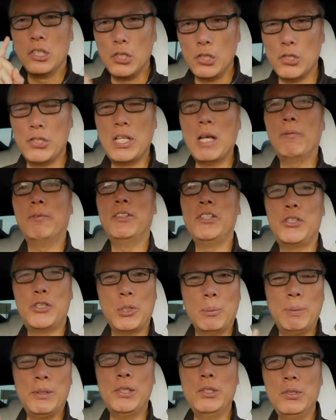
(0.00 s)
you definitely
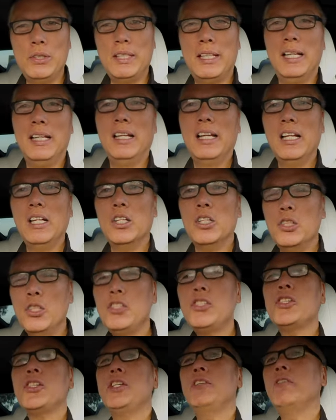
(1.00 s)
should be using it.
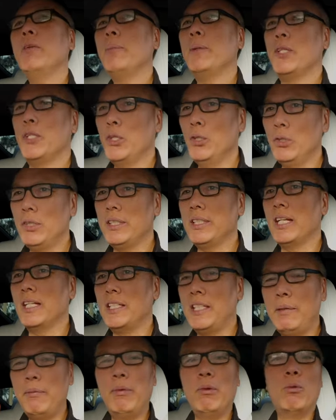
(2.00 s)
You should even be using it
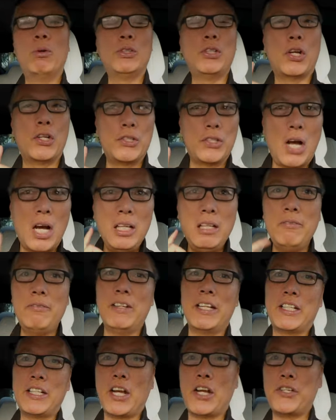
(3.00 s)
even when you're not on
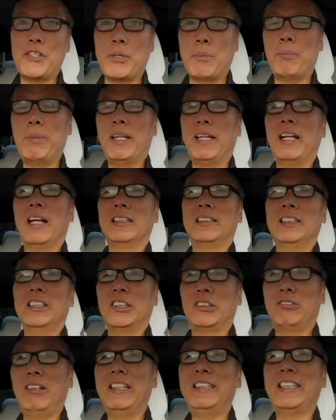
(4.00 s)
vacation because
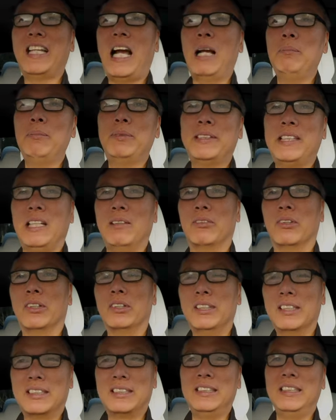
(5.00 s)
it's a great time saver.
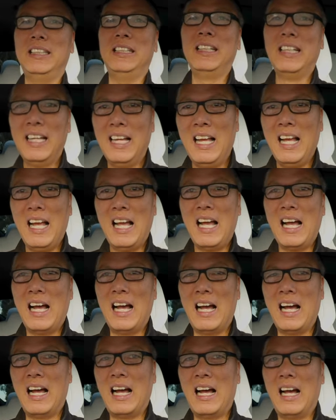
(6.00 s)
You see,
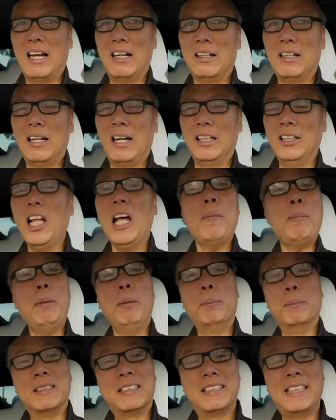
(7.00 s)
uh, a lot of
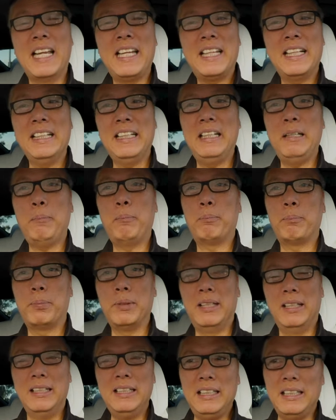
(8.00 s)
people mistakenly
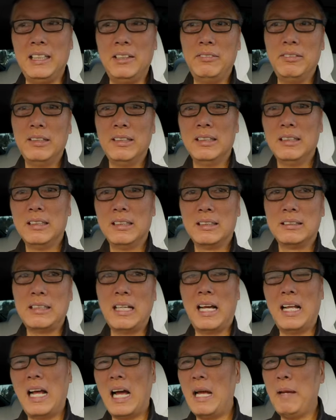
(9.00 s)
believe
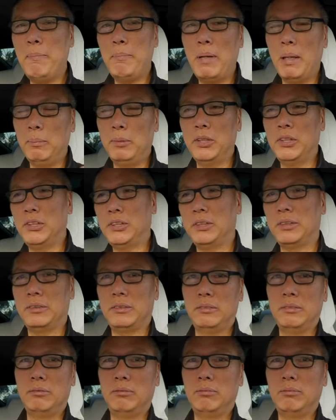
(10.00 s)
that I publish